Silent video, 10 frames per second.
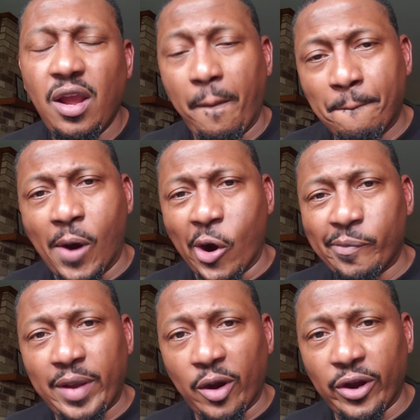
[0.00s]

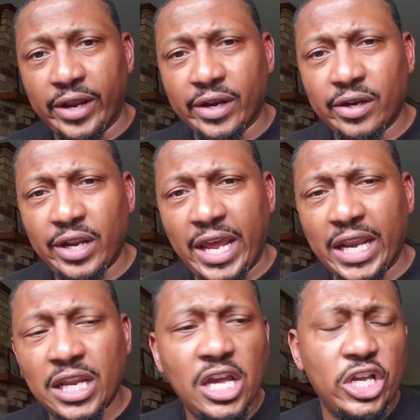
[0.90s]
Barbarian.
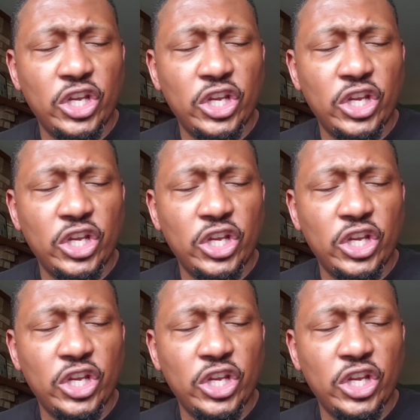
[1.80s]
And,